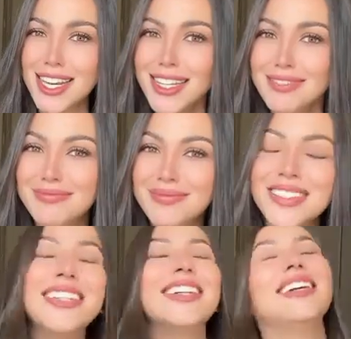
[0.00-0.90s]
it?
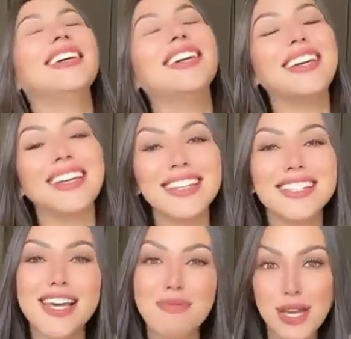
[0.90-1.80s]

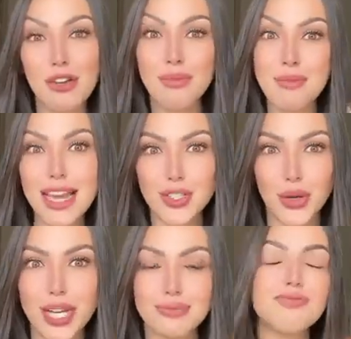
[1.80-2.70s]
Here's a bit of my
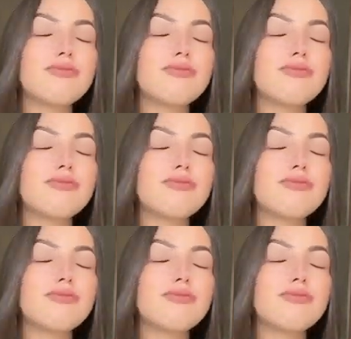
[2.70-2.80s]
backstory.